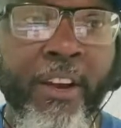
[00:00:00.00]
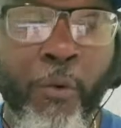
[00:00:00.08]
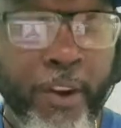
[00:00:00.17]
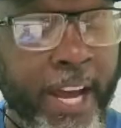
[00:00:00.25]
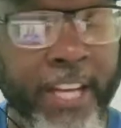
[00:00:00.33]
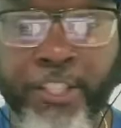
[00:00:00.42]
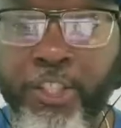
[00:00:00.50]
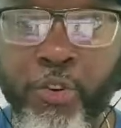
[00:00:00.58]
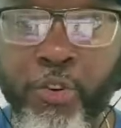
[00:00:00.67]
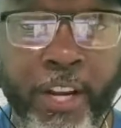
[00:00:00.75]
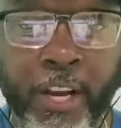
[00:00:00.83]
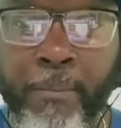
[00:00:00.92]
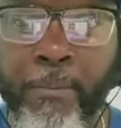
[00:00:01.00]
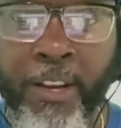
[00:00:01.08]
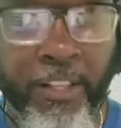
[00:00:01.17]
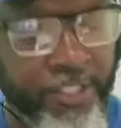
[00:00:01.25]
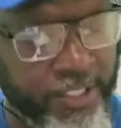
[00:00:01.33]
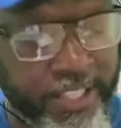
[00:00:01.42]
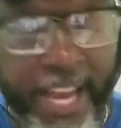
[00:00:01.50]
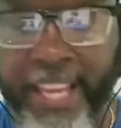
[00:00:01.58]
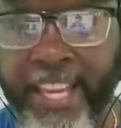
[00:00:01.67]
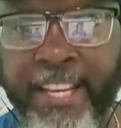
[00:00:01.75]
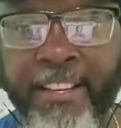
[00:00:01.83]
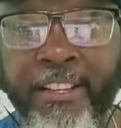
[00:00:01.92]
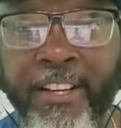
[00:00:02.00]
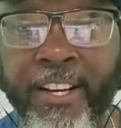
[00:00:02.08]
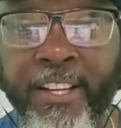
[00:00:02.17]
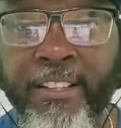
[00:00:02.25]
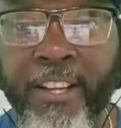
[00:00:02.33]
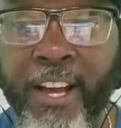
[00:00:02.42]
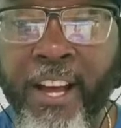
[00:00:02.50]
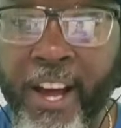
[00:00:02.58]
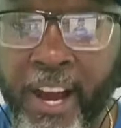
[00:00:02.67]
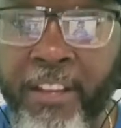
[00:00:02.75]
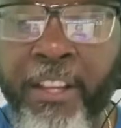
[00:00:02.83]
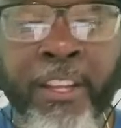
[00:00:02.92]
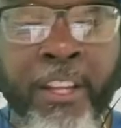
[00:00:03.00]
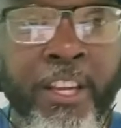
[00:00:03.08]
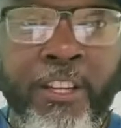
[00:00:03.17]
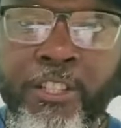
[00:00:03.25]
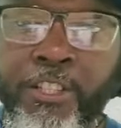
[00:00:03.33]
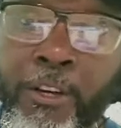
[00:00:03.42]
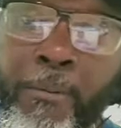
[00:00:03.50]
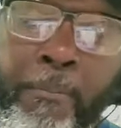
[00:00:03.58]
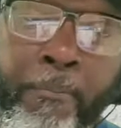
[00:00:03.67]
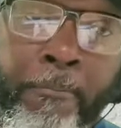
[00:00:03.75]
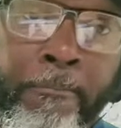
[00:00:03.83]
We're not showing up because it's not getting done under the leadership.